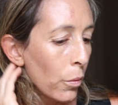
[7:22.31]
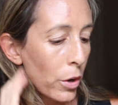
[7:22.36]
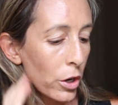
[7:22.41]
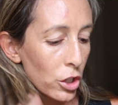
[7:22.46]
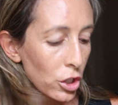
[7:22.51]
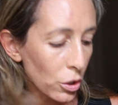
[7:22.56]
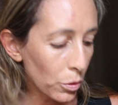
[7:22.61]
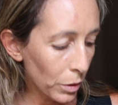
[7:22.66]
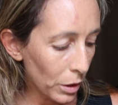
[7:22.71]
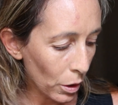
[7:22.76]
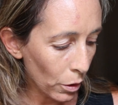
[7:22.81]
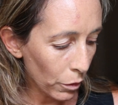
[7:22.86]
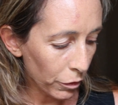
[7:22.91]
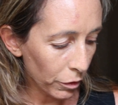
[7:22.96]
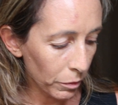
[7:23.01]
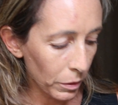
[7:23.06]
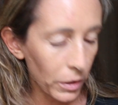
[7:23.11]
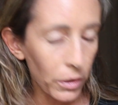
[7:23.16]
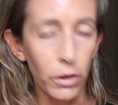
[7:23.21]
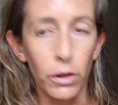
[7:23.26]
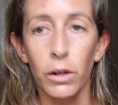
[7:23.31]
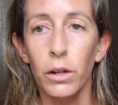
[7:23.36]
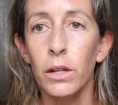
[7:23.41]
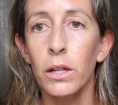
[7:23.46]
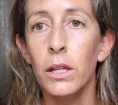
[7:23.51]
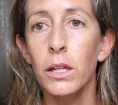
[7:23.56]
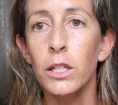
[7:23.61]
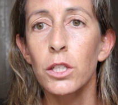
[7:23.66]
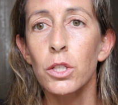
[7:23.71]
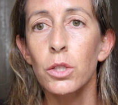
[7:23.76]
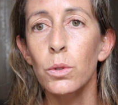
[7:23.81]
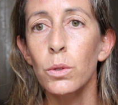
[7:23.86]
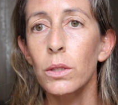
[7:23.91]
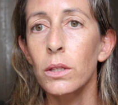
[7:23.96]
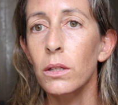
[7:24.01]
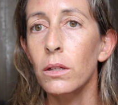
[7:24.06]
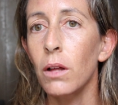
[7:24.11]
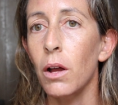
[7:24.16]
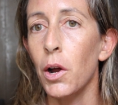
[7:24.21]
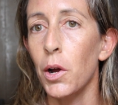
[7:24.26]
Where should we go from here? Let's do a
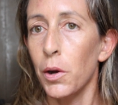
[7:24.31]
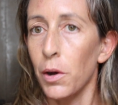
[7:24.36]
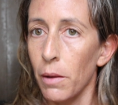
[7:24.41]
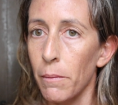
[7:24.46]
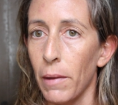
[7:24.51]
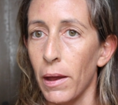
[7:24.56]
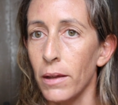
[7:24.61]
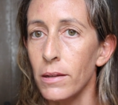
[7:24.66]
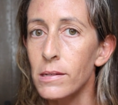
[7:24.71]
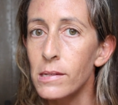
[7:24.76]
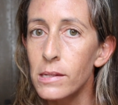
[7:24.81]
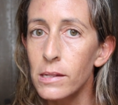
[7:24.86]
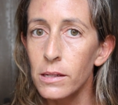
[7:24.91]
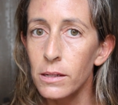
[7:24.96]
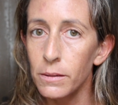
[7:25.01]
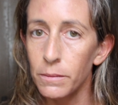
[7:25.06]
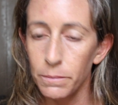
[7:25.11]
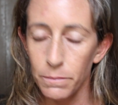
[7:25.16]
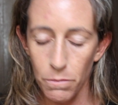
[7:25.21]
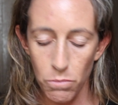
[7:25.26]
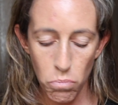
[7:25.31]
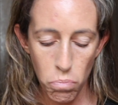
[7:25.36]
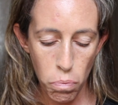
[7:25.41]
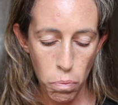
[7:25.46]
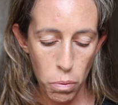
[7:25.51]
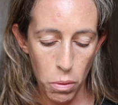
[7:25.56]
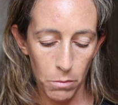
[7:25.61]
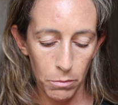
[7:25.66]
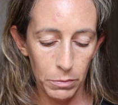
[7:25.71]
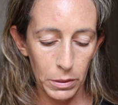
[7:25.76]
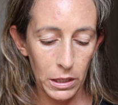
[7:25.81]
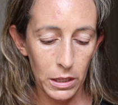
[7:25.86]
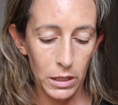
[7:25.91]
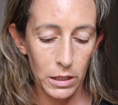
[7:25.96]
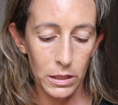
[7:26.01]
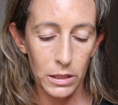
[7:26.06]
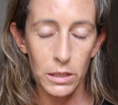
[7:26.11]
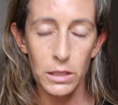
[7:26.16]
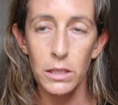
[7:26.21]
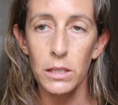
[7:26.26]
little RMS,
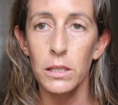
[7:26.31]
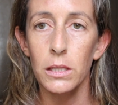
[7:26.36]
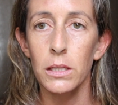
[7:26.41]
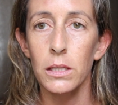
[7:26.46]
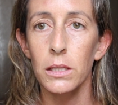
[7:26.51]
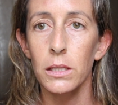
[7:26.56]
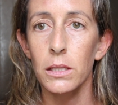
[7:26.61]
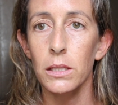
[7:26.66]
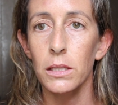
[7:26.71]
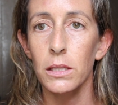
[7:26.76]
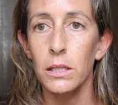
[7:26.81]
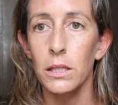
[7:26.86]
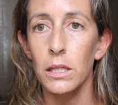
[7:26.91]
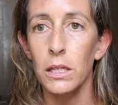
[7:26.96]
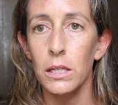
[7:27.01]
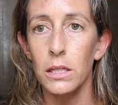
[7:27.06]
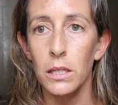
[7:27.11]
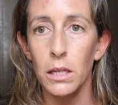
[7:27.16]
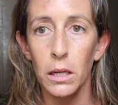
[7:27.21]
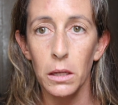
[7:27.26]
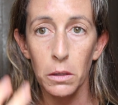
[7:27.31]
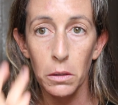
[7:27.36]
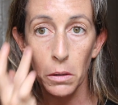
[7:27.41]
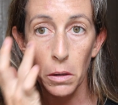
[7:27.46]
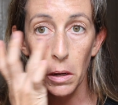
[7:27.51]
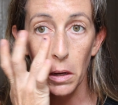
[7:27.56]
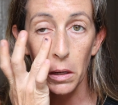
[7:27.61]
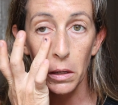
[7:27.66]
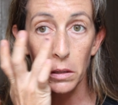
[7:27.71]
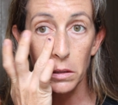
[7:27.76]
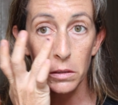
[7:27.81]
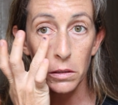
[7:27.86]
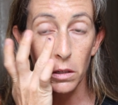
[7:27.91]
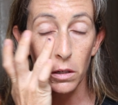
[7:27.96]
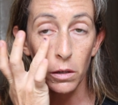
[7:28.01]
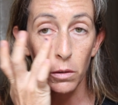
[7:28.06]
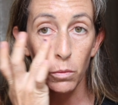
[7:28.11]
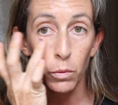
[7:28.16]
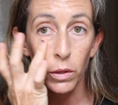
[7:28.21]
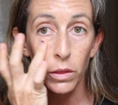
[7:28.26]
because these under eyes
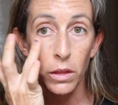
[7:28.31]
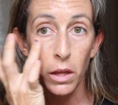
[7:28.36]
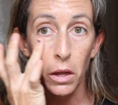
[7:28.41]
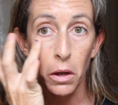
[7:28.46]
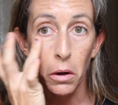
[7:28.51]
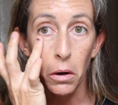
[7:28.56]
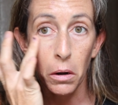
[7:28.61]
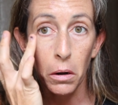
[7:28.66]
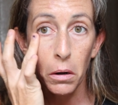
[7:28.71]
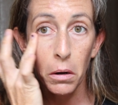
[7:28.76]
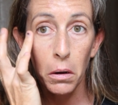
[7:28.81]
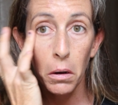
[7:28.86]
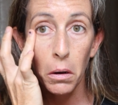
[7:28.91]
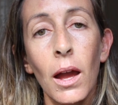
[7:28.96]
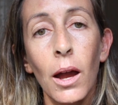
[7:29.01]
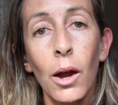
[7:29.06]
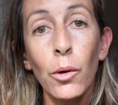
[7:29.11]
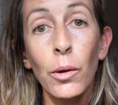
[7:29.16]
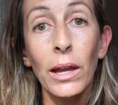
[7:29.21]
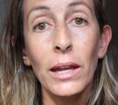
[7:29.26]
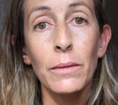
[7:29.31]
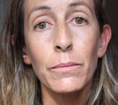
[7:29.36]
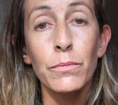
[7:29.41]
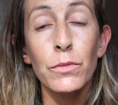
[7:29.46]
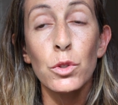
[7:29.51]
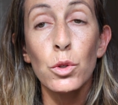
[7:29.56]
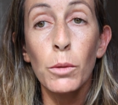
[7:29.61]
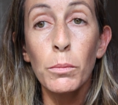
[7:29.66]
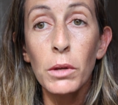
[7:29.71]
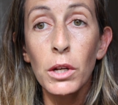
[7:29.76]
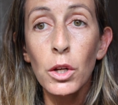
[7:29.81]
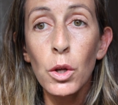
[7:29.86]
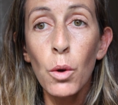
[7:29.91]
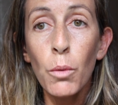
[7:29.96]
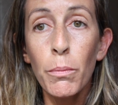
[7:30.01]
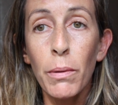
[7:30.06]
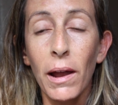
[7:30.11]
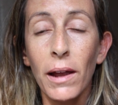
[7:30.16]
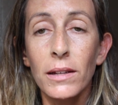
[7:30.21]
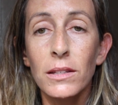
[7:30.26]
are what they are. Okay, so I'm gonna
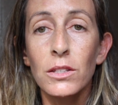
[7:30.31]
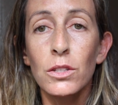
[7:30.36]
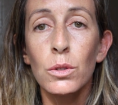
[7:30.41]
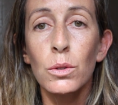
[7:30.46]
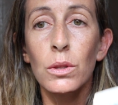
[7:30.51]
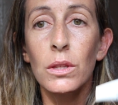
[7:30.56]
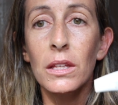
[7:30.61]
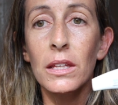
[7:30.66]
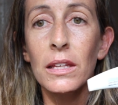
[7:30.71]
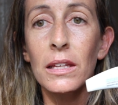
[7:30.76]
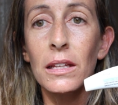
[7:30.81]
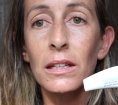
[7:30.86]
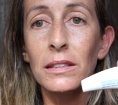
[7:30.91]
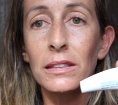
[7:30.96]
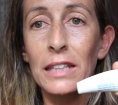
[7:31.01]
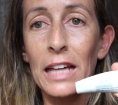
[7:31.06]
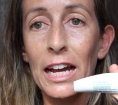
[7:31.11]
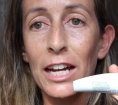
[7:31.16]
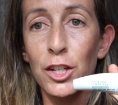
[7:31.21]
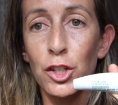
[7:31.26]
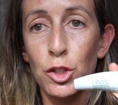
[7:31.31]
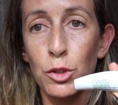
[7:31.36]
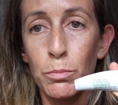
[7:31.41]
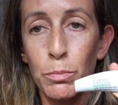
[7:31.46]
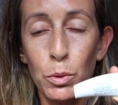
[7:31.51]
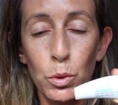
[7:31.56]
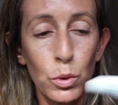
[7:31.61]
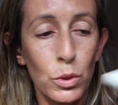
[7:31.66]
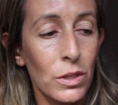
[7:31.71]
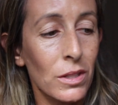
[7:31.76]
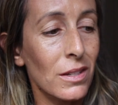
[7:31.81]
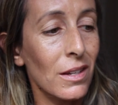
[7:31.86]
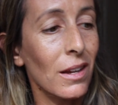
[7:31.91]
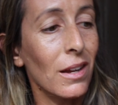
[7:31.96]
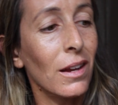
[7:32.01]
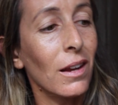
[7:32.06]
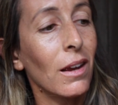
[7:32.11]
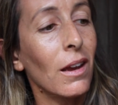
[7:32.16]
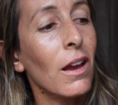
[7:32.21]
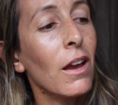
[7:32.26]
go back to the lash
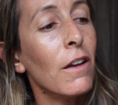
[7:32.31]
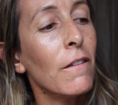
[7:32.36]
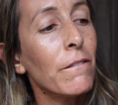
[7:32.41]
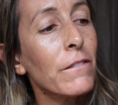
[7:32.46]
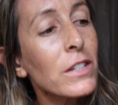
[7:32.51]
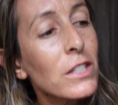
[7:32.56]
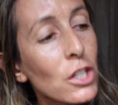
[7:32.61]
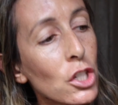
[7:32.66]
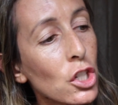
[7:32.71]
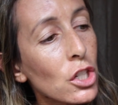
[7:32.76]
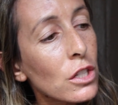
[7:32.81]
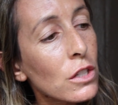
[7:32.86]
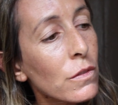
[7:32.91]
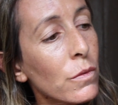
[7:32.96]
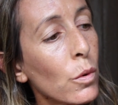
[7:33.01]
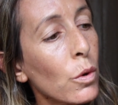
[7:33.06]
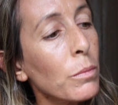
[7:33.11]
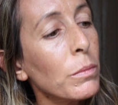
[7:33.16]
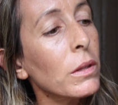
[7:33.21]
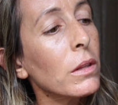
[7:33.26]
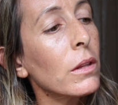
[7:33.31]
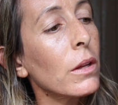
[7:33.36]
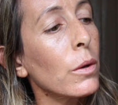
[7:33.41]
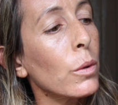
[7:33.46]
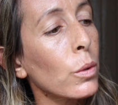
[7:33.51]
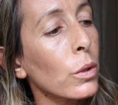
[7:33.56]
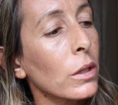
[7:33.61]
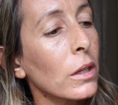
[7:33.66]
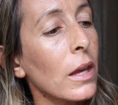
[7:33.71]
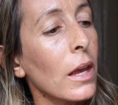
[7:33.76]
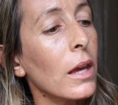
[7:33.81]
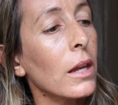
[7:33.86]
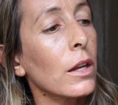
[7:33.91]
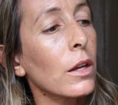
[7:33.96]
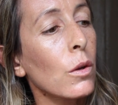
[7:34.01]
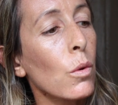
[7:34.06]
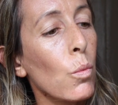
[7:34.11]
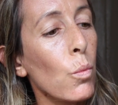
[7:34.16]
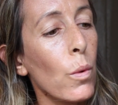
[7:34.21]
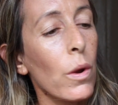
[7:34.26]
boosting Physicians Formula
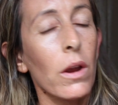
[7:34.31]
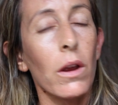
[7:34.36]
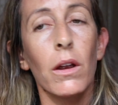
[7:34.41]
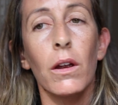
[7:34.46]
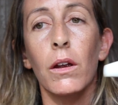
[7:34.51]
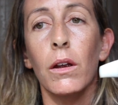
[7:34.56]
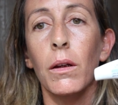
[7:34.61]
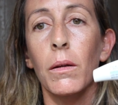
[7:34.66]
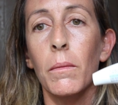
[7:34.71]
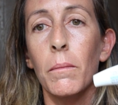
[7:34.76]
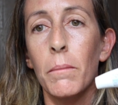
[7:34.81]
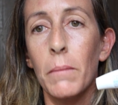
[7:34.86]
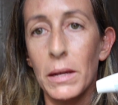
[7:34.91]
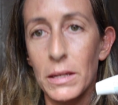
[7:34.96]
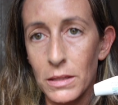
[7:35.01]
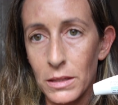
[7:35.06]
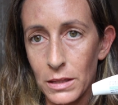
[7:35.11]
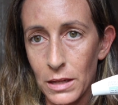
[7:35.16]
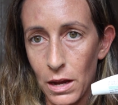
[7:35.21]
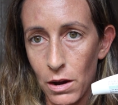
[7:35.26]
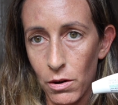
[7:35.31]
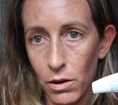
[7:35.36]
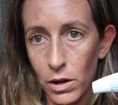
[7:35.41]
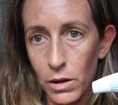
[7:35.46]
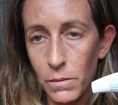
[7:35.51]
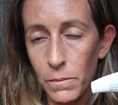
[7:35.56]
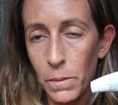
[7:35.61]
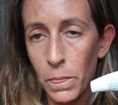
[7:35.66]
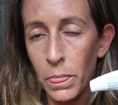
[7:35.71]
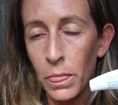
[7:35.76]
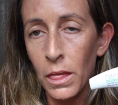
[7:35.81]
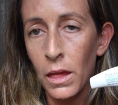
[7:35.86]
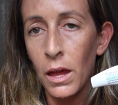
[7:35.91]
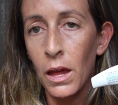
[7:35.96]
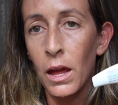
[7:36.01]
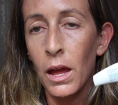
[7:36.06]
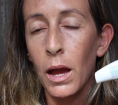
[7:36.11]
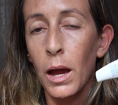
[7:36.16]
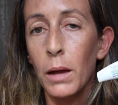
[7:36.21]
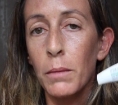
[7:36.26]
Organic Wear Mascara.
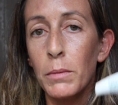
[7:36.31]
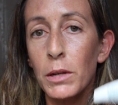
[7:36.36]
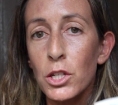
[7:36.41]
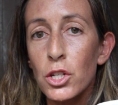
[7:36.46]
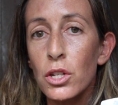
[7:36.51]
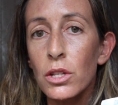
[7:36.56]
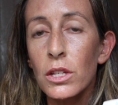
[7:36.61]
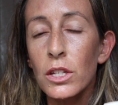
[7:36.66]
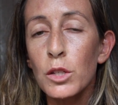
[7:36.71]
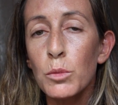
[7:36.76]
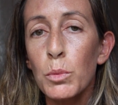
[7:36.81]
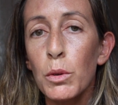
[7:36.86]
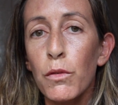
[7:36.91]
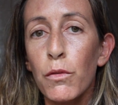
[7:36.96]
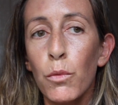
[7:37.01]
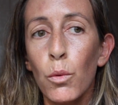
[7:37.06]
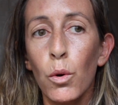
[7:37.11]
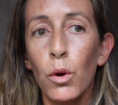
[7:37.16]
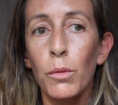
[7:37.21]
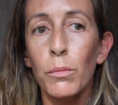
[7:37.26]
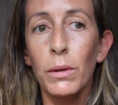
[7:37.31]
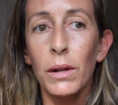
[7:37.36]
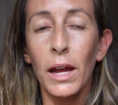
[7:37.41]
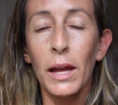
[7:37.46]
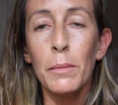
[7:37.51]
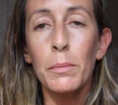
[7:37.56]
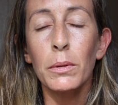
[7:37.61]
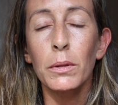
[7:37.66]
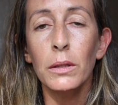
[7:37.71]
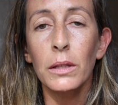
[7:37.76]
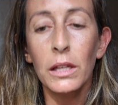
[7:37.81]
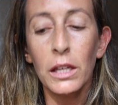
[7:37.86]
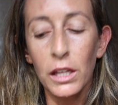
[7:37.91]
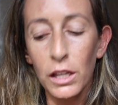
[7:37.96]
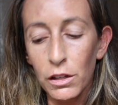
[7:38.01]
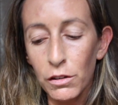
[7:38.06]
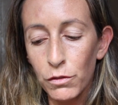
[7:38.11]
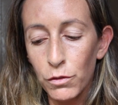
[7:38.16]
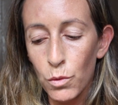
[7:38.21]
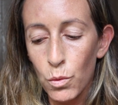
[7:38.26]
I mentioned this before, but I
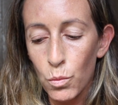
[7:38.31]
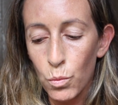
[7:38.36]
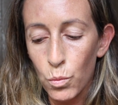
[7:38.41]
believed